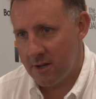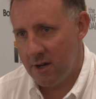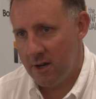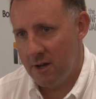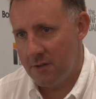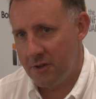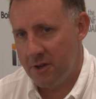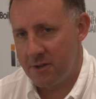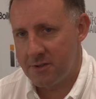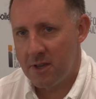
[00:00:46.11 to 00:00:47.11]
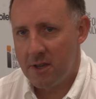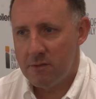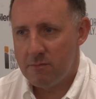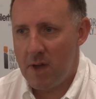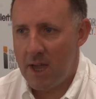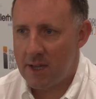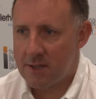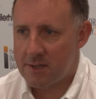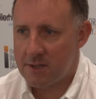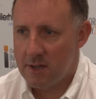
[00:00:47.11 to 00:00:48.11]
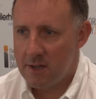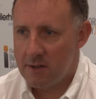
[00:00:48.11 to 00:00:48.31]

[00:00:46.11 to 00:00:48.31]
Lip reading: that makes